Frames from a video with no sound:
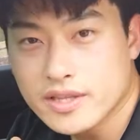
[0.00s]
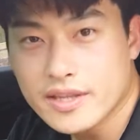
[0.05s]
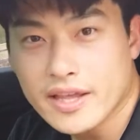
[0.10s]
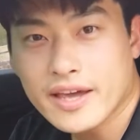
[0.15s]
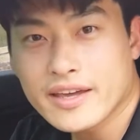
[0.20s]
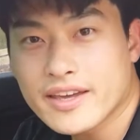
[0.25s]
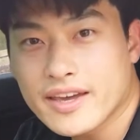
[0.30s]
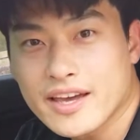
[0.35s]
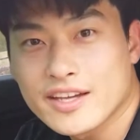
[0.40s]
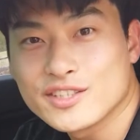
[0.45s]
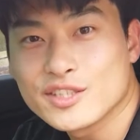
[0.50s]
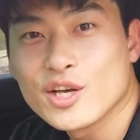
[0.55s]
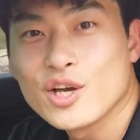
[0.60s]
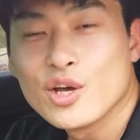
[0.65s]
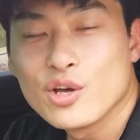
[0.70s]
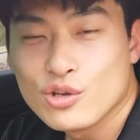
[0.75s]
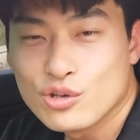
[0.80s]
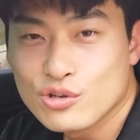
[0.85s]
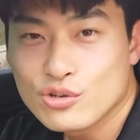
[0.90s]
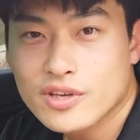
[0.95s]
With DAGgauge,
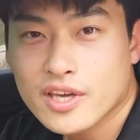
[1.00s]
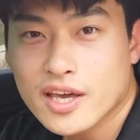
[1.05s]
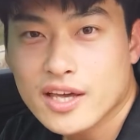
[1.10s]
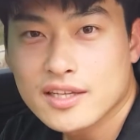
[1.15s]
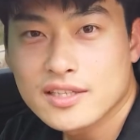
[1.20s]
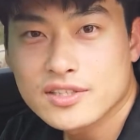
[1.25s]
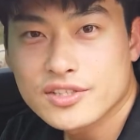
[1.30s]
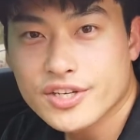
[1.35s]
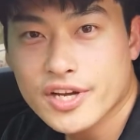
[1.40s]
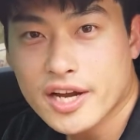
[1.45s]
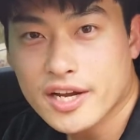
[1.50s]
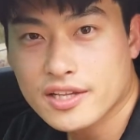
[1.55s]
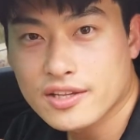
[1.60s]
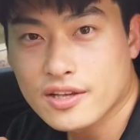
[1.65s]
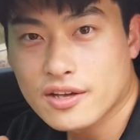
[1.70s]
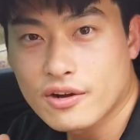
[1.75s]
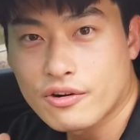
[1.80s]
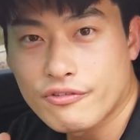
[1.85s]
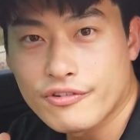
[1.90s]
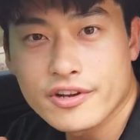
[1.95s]
you can check
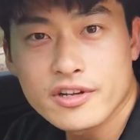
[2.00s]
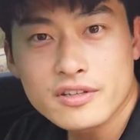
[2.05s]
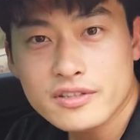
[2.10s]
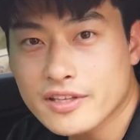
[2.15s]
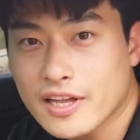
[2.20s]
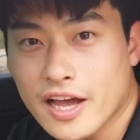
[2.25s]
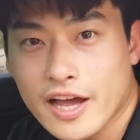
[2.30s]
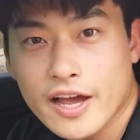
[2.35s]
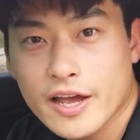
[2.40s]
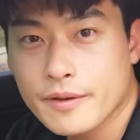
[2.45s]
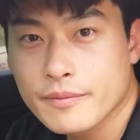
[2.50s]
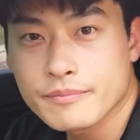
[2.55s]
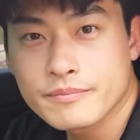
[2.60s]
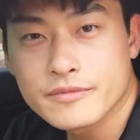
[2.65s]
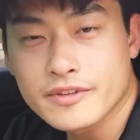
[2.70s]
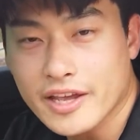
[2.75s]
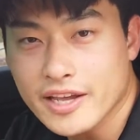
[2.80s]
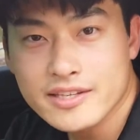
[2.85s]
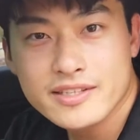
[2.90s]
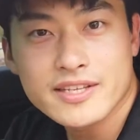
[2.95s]
the
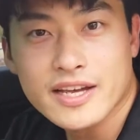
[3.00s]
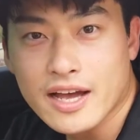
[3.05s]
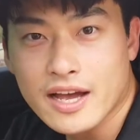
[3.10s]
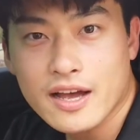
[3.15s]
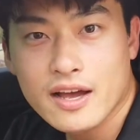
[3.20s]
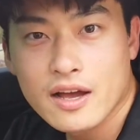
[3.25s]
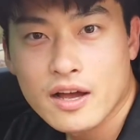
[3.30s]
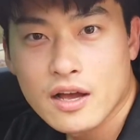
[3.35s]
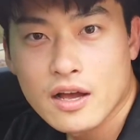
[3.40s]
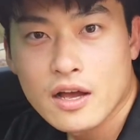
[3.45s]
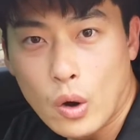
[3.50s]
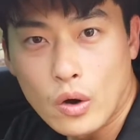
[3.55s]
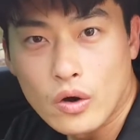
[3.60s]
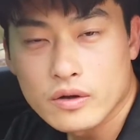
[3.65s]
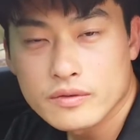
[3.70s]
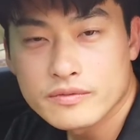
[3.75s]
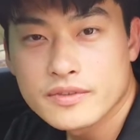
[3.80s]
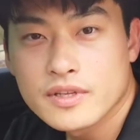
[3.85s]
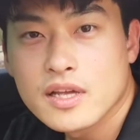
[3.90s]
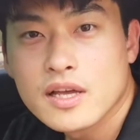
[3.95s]
real-time data
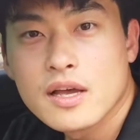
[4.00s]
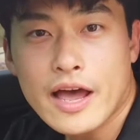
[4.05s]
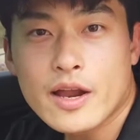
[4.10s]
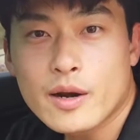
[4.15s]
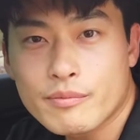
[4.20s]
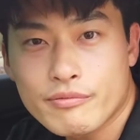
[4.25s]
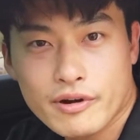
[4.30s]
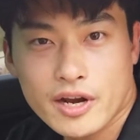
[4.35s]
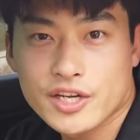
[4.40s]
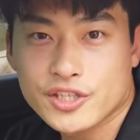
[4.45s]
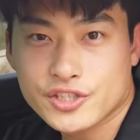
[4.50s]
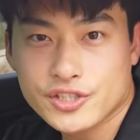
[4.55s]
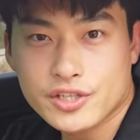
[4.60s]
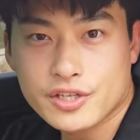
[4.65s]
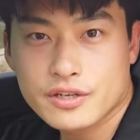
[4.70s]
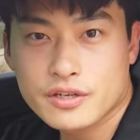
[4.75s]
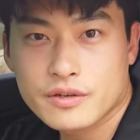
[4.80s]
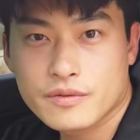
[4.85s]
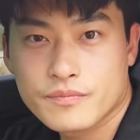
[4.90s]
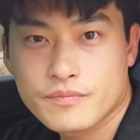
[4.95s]
on tire
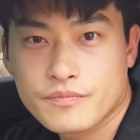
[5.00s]
pressure.